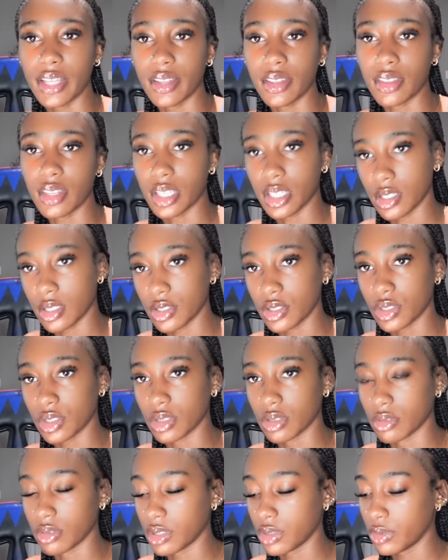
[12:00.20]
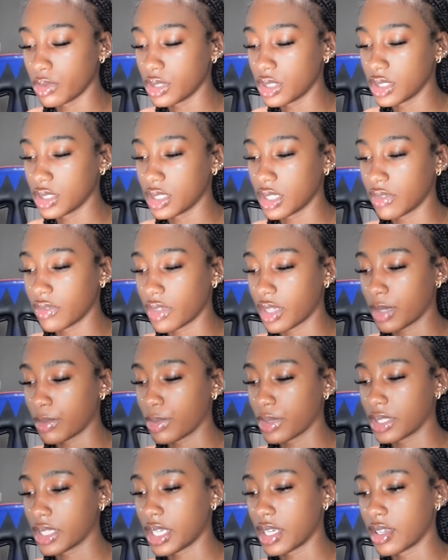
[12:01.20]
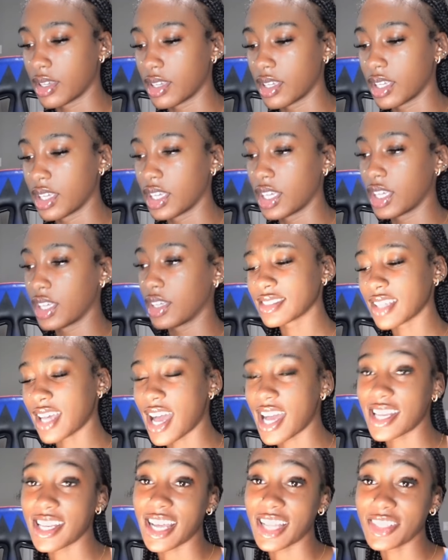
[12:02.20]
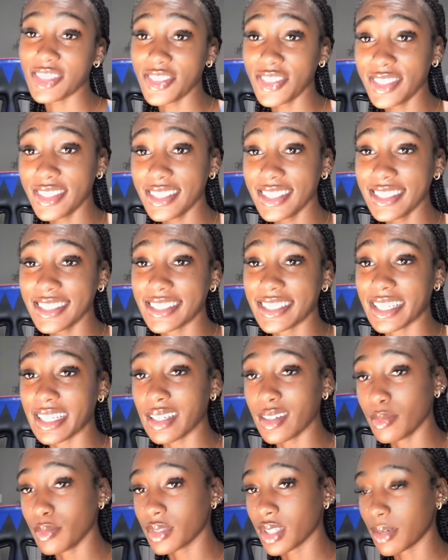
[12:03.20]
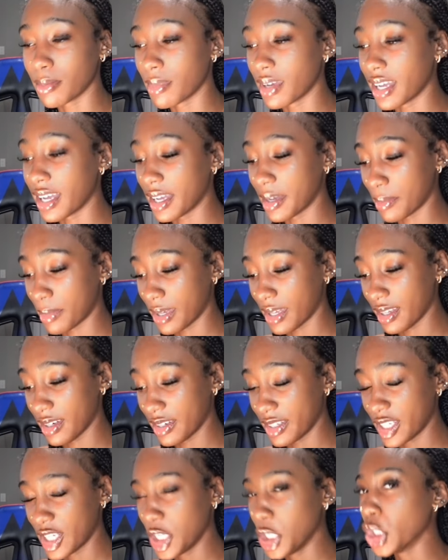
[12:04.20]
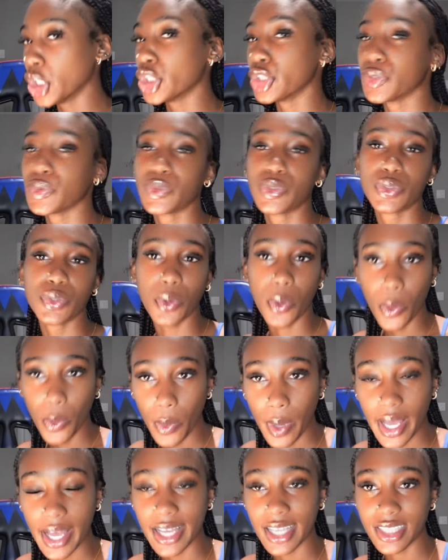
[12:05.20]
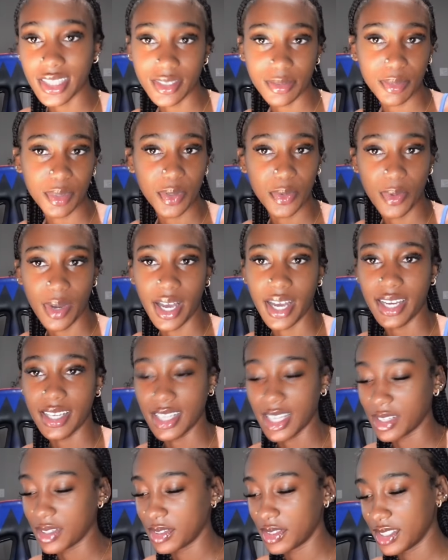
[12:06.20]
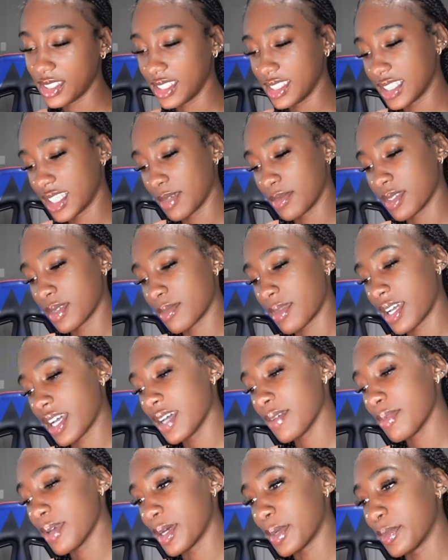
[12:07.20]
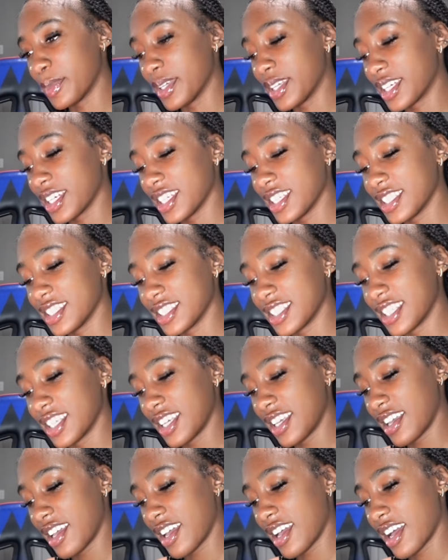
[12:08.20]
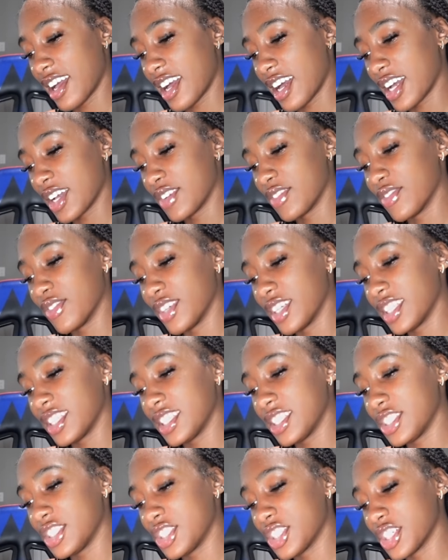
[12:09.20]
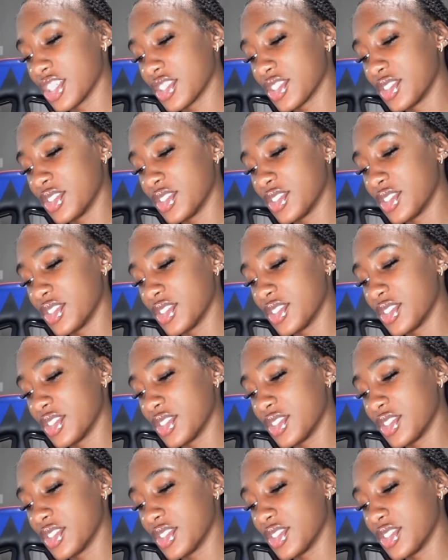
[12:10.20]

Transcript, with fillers: of things. So it would just definitely help with that. I download these games on my iPad. Don't ask me why I downloaded these games on my iPad because I really just